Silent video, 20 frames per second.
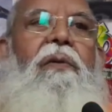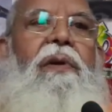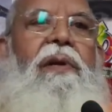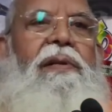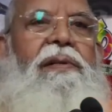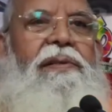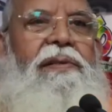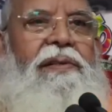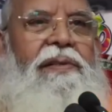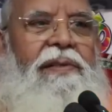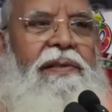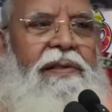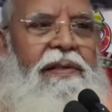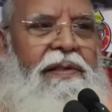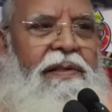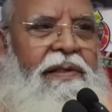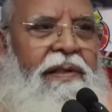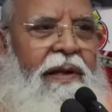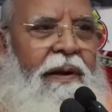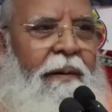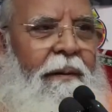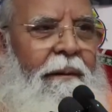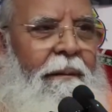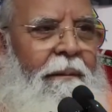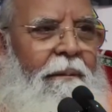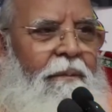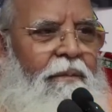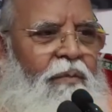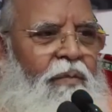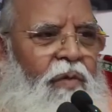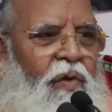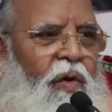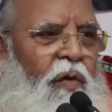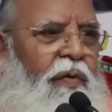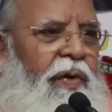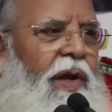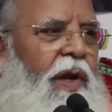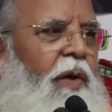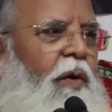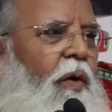around us. You see?
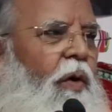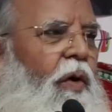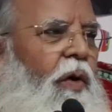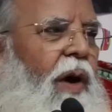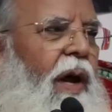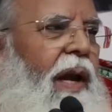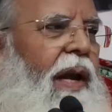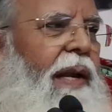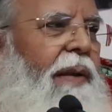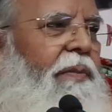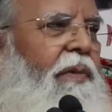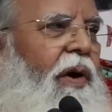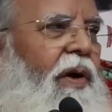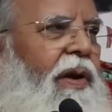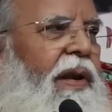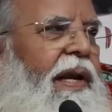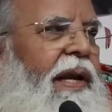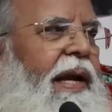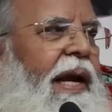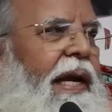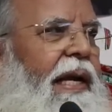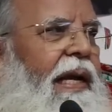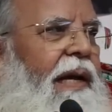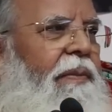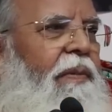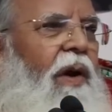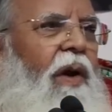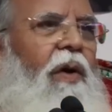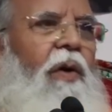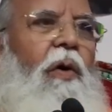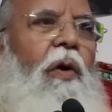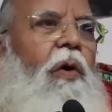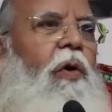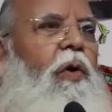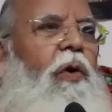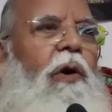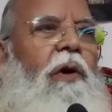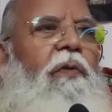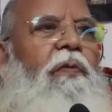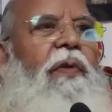So we go early morning, get up,
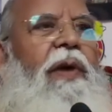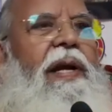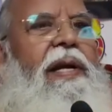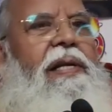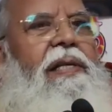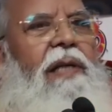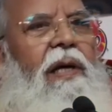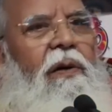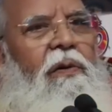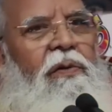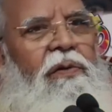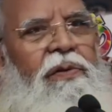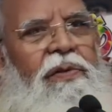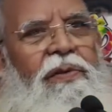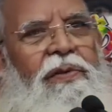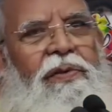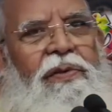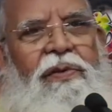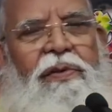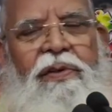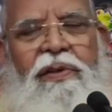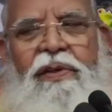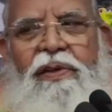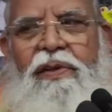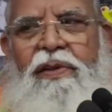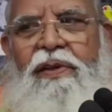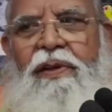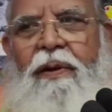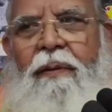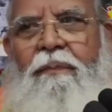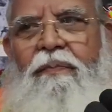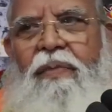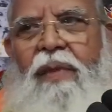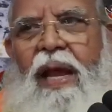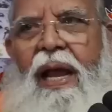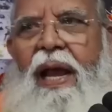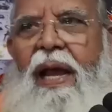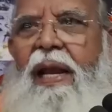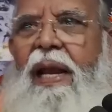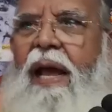go to our friend's house.
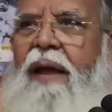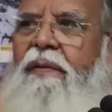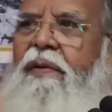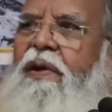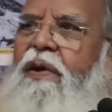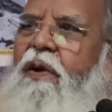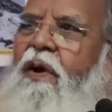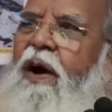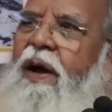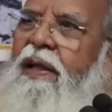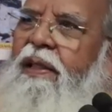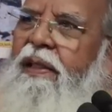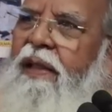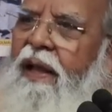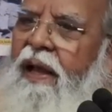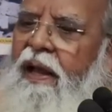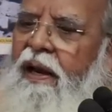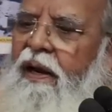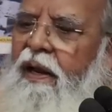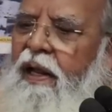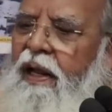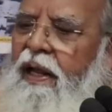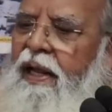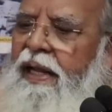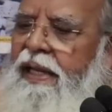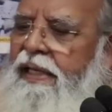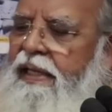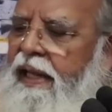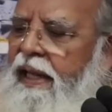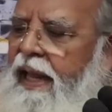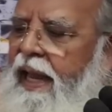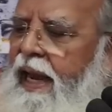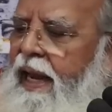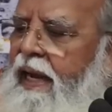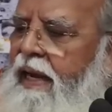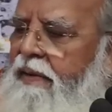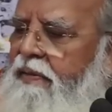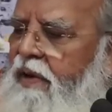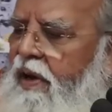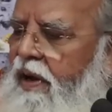And having gone there, he said,
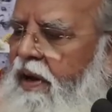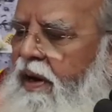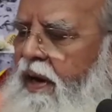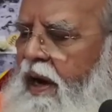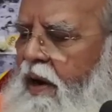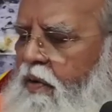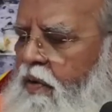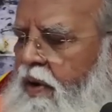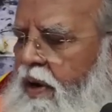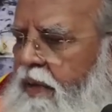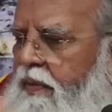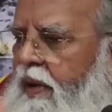hey, come on, how